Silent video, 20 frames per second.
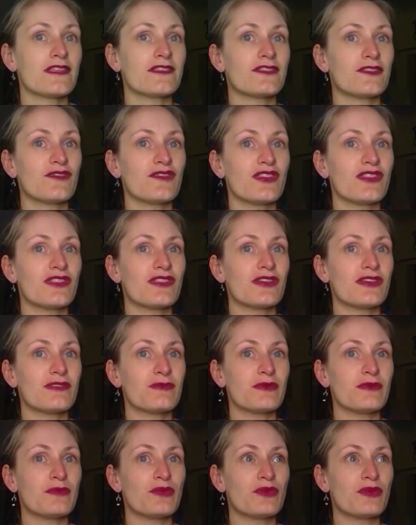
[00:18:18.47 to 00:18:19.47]
Something that has
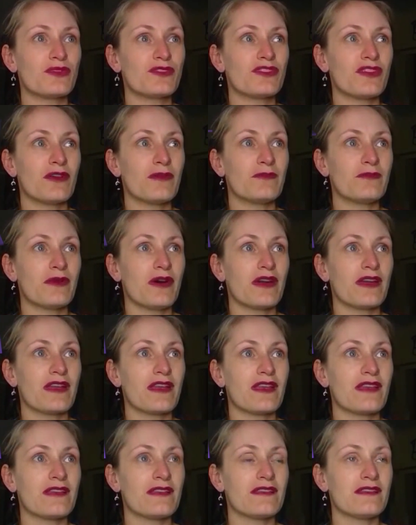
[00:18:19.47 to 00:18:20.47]
been brought up
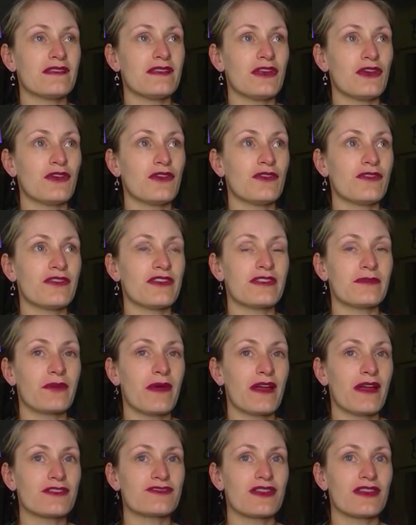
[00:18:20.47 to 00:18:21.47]
by Neil
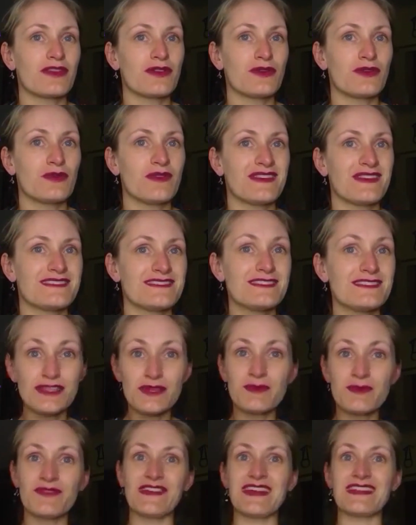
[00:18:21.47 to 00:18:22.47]
Fitzpatrick, who is the
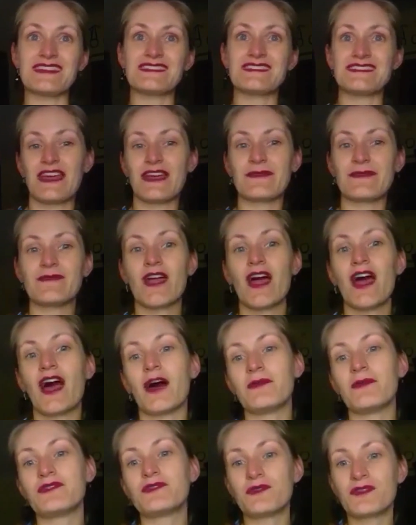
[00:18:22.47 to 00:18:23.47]
super vet. So
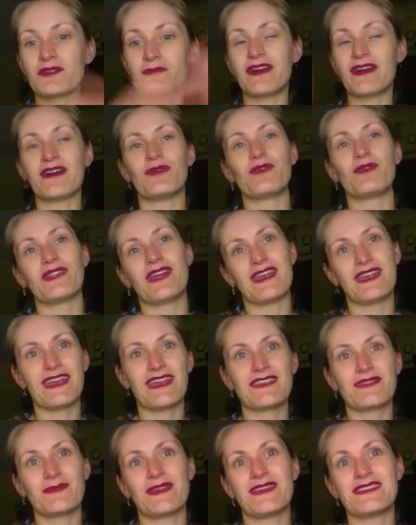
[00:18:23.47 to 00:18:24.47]
I'll be talking about all that
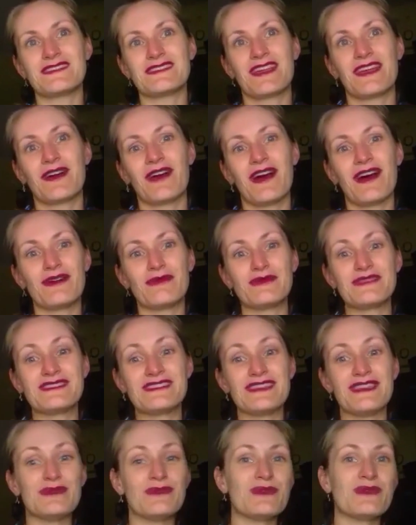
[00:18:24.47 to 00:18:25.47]
next week. So I will
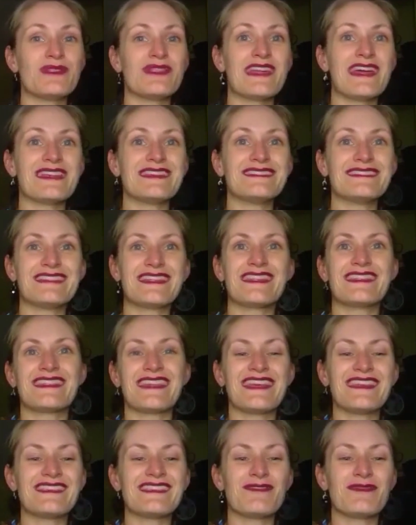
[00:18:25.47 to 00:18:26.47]
see you all then.
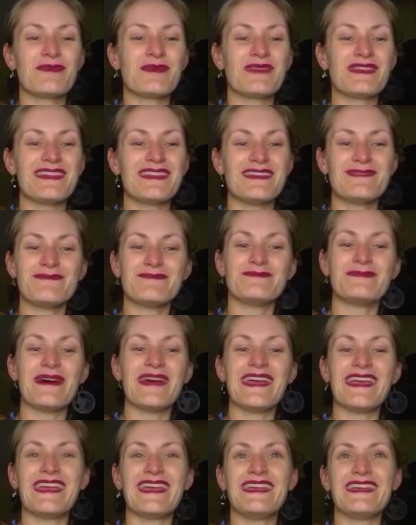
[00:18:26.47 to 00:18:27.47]
Thanks, everybody.
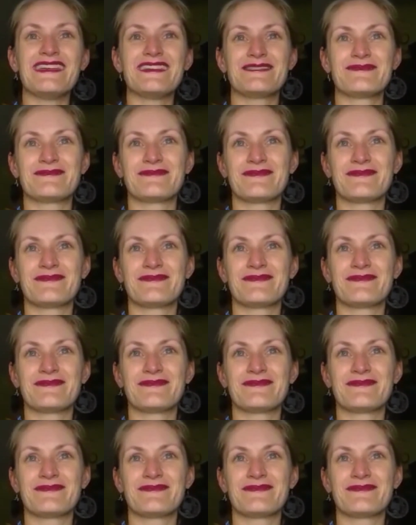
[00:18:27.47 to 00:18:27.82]
Bye.